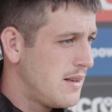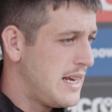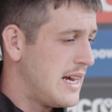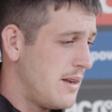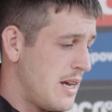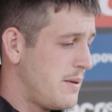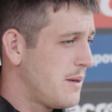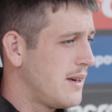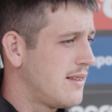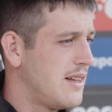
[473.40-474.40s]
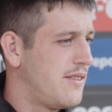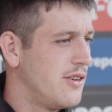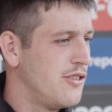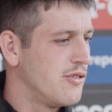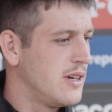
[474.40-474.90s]
Yeah, big mix had
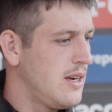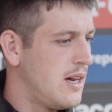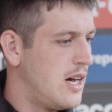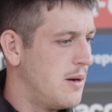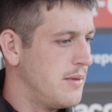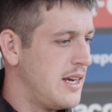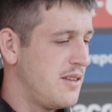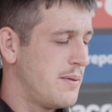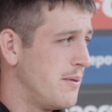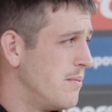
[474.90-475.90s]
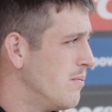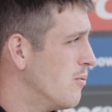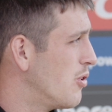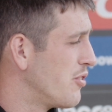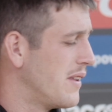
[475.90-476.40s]
surgery. Yeah, he's been
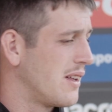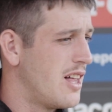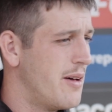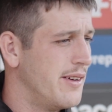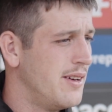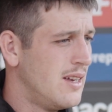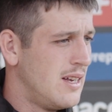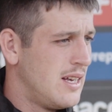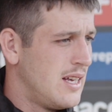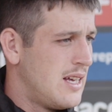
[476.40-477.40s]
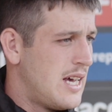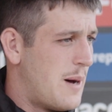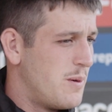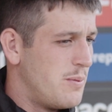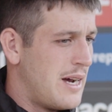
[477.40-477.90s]
walking around the club and
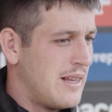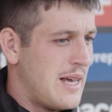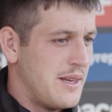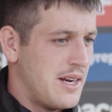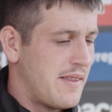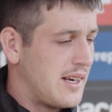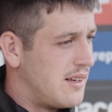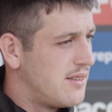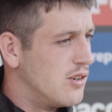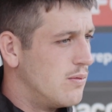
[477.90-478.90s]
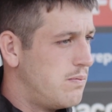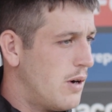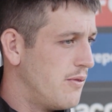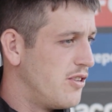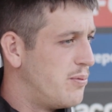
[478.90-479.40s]
up and about lately, and I think he's still
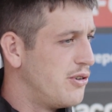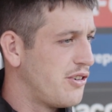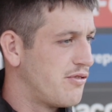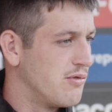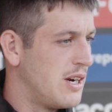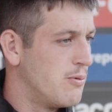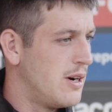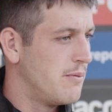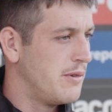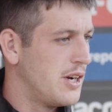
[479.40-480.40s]
hopefully pushing for round one.